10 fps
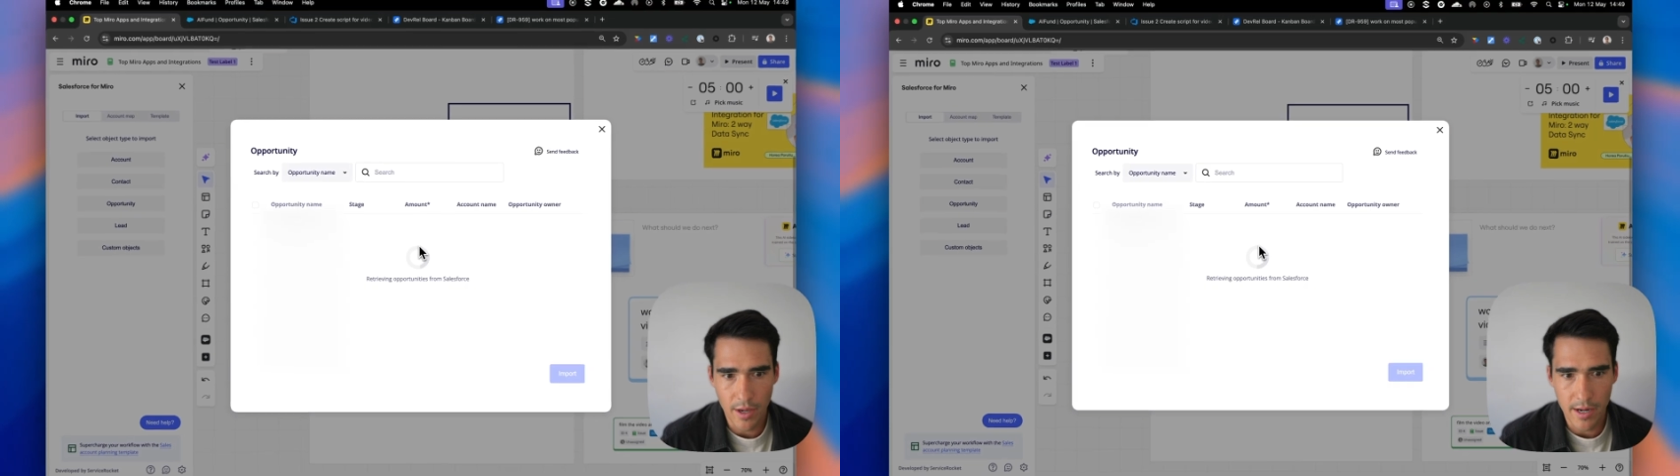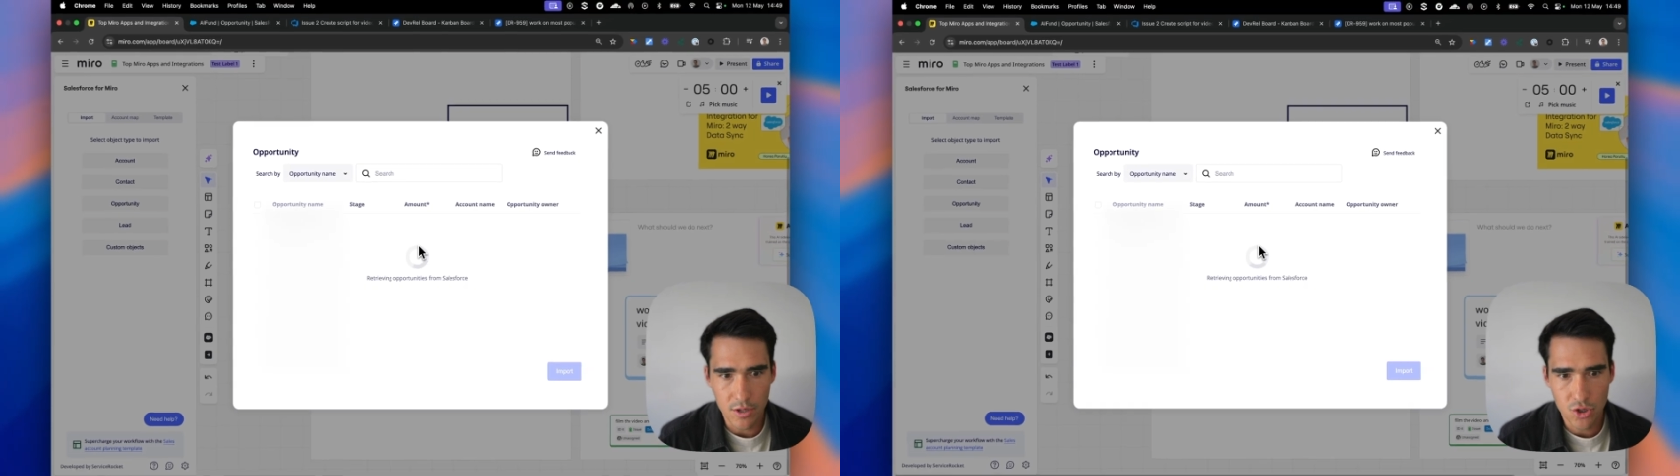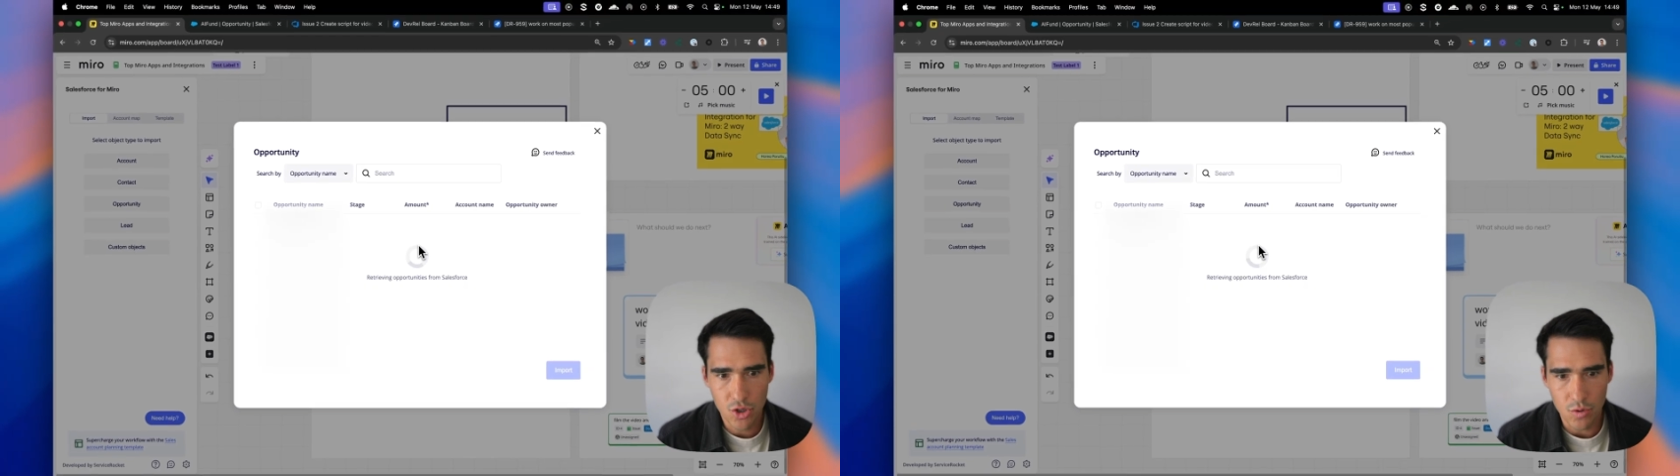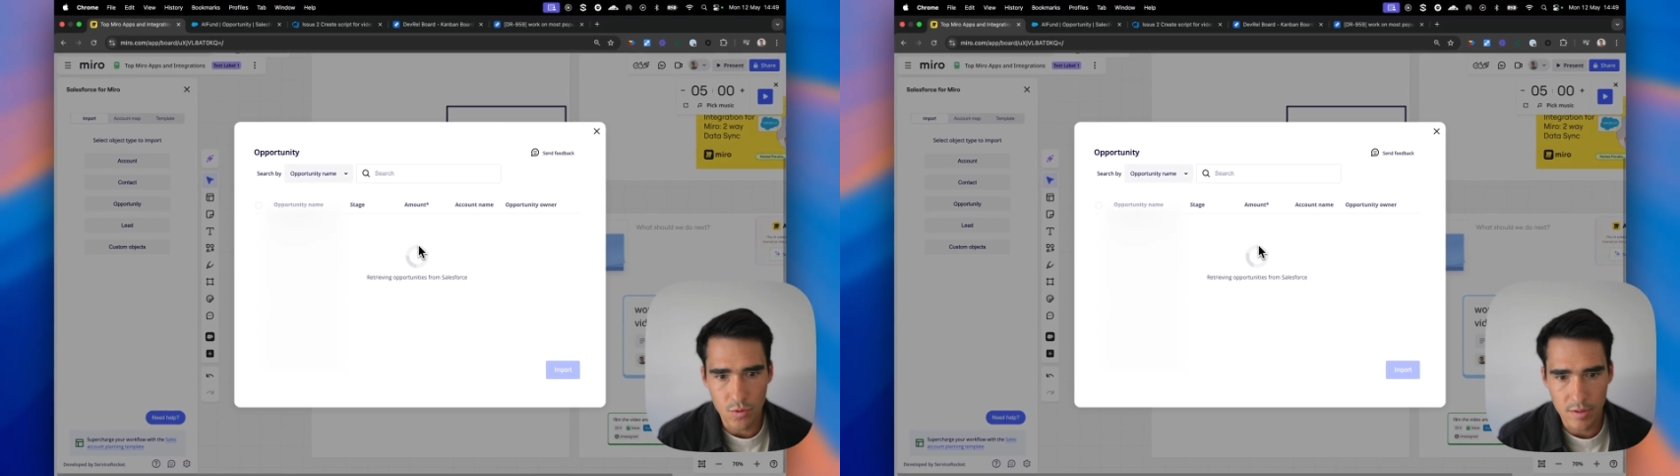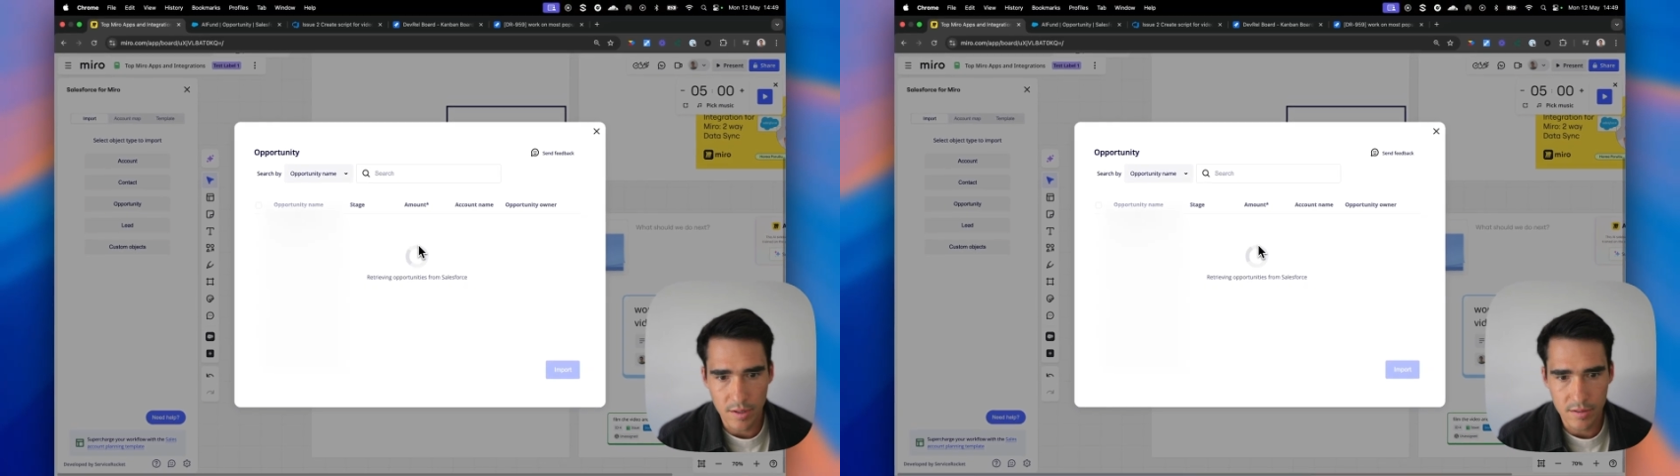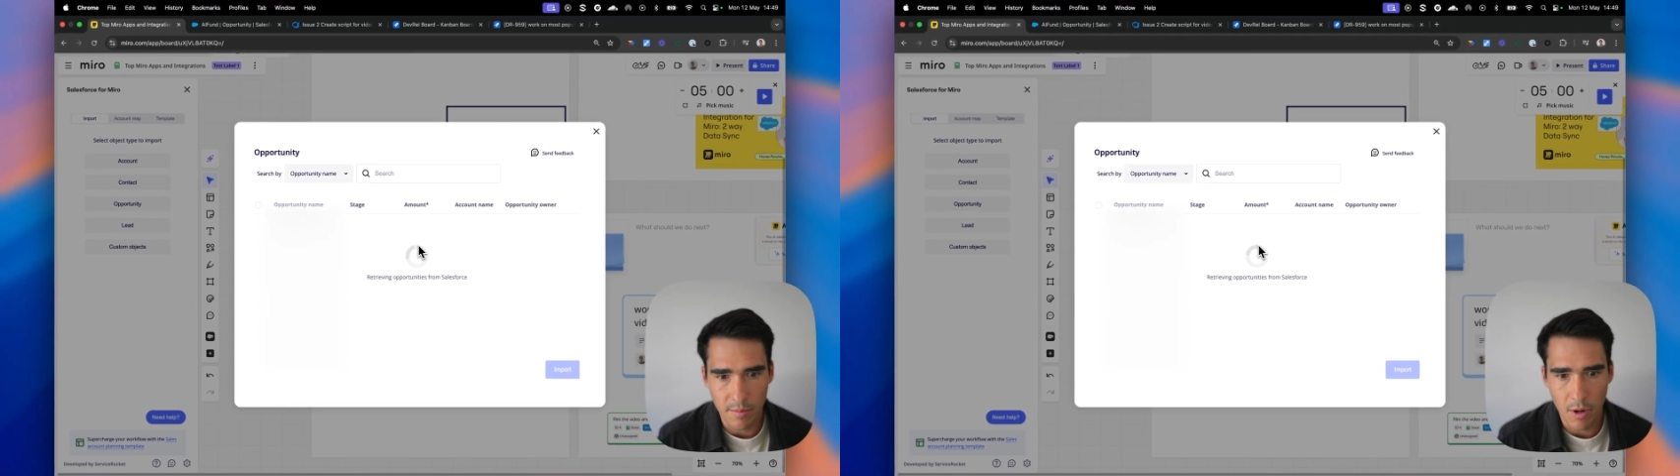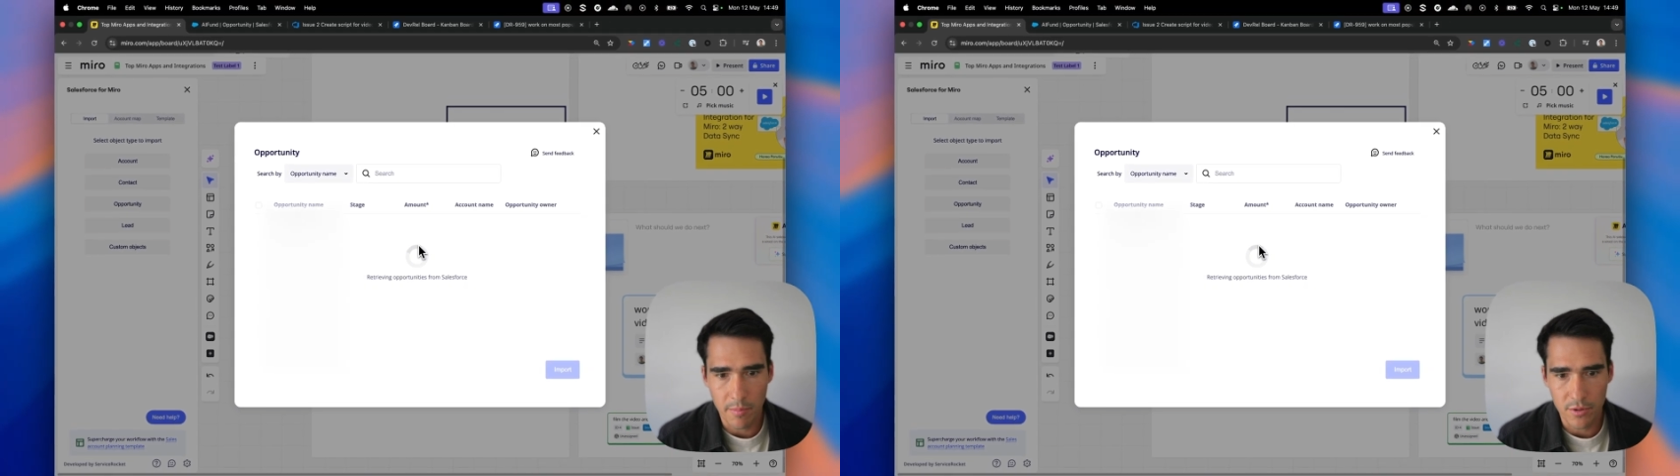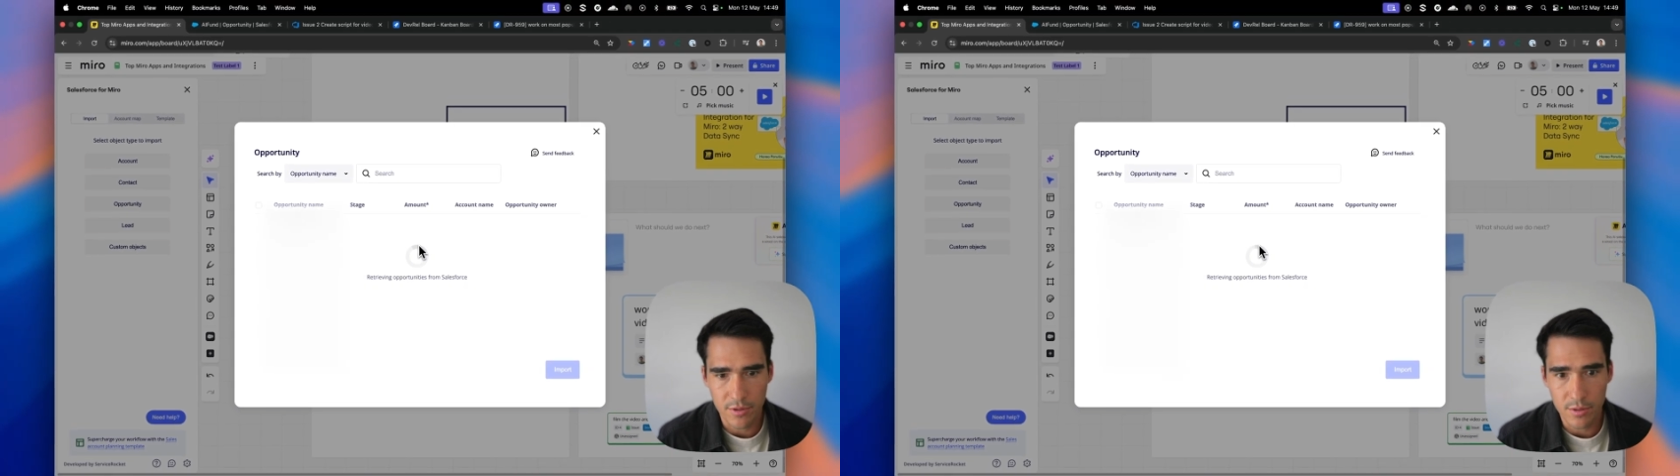ahead and choose some
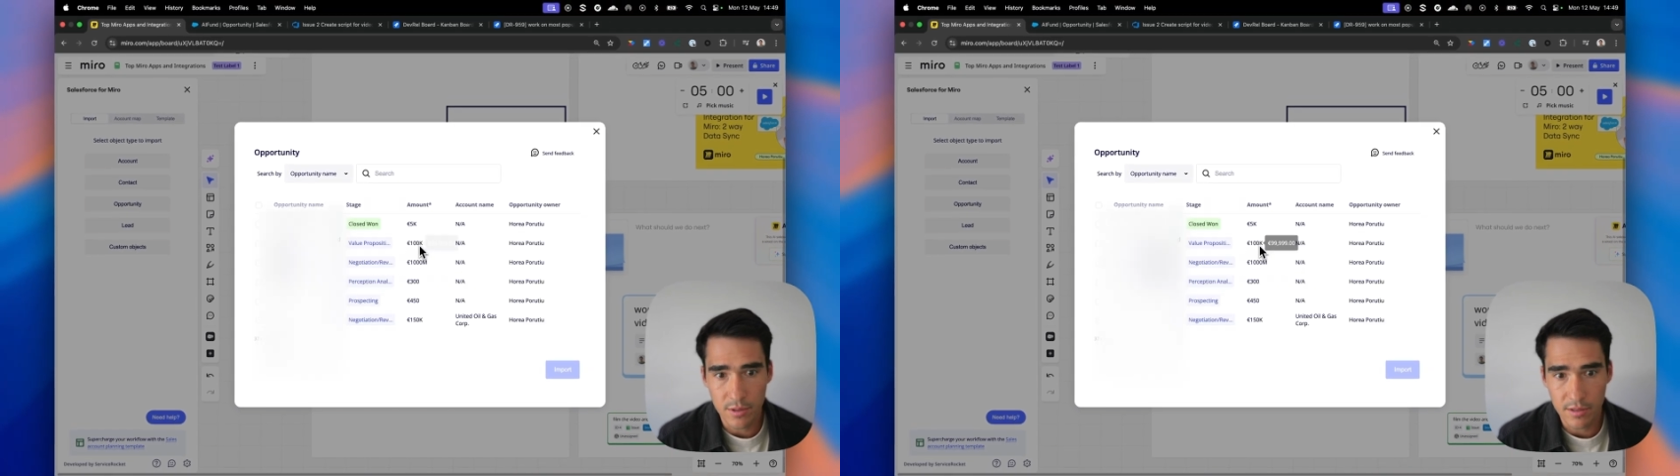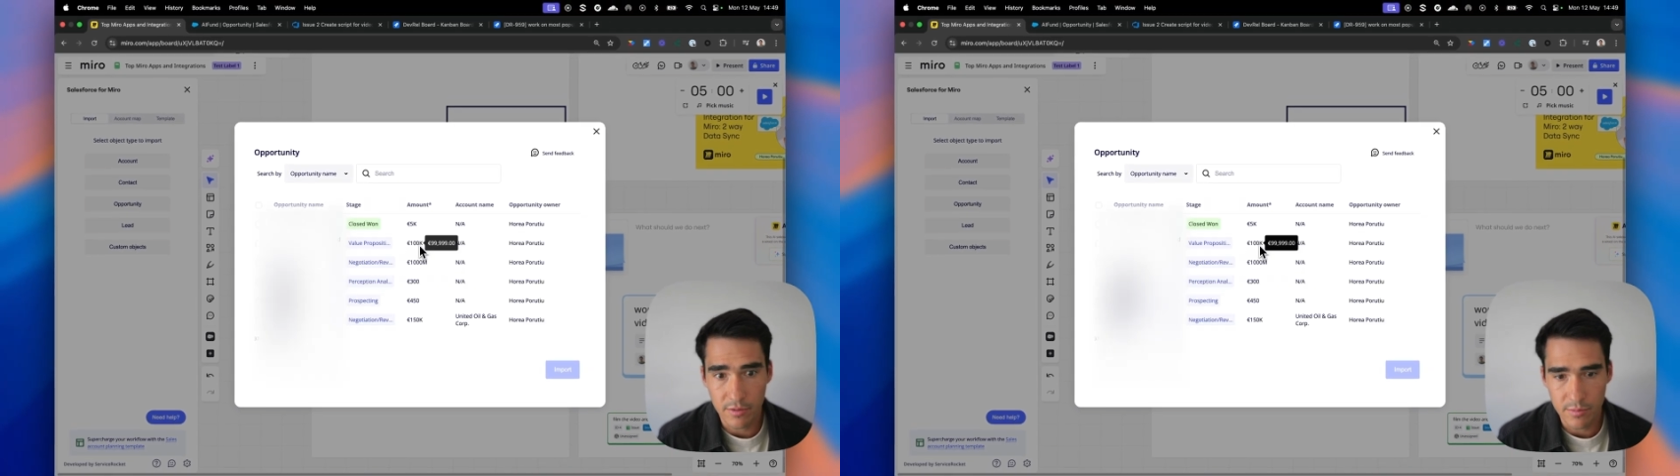opportunities